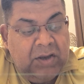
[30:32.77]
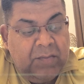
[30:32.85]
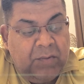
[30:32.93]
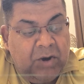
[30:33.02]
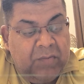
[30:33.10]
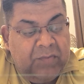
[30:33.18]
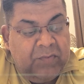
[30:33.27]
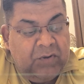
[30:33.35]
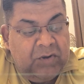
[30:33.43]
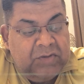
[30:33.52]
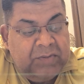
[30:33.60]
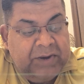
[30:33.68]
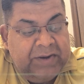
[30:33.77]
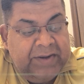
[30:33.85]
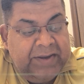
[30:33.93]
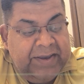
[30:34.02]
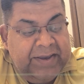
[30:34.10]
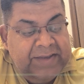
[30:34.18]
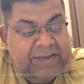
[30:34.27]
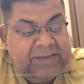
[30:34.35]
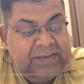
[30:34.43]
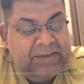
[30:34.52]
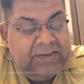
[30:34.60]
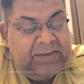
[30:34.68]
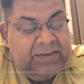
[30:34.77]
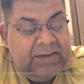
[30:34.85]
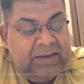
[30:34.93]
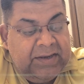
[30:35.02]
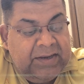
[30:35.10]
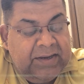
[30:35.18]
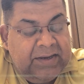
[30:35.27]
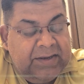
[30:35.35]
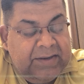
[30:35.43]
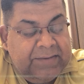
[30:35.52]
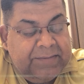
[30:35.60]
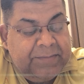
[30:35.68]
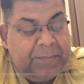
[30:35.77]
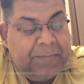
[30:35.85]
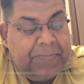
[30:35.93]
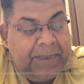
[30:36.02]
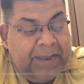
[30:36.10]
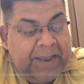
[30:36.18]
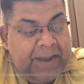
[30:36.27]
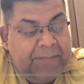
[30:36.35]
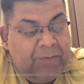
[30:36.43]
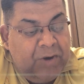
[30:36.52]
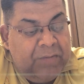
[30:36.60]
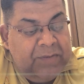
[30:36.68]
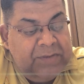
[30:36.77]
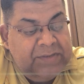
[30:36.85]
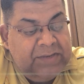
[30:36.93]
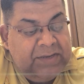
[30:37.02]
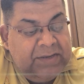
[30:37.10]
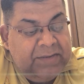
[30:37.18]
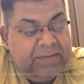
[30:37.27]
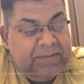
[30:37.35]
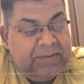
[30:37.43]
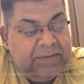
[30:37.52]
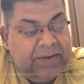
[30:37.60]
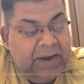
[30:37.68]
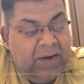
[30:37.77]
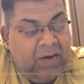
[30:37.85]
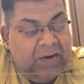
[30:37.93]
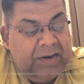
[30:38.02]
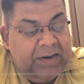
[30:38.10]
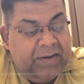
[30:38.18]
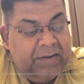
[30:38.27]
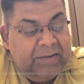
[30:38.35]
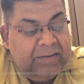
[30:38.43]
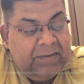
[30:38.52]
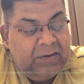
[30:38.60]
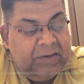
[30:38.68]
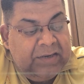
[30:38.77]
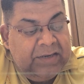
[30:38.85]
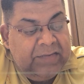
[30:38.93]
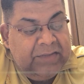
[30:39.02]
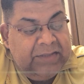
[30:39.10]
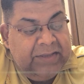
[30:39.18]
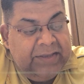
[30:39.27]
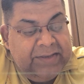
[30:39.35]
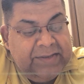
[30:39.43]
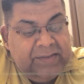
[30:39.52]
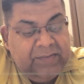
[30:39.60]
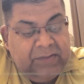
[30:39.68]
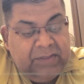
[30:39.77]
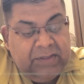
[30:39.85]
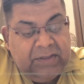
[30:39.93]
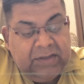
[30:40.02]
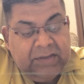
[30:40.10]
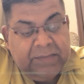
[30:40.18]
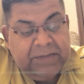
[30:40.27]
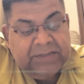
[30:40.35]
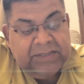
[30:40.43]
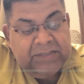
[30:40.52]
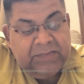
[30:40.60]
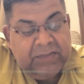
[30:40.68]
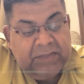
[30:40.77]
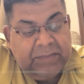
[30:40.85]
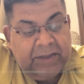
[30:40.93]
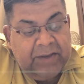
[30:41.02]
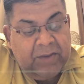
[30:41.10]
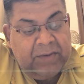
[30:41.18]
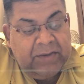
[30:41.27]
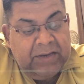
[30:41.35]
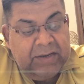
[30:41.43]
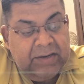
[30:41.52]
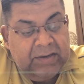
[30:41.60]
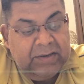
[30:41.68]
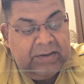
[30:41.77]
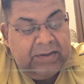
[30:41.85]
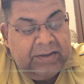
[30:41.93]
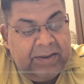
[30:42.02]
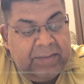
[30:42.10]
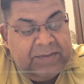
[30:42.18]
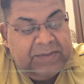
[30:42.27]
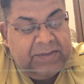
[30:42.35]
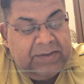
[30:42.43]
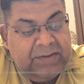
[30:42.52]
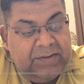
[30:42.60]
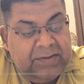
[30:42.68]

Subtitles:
POM follows by the AS, and POM is altered with the AS with the persons with the biochemical remission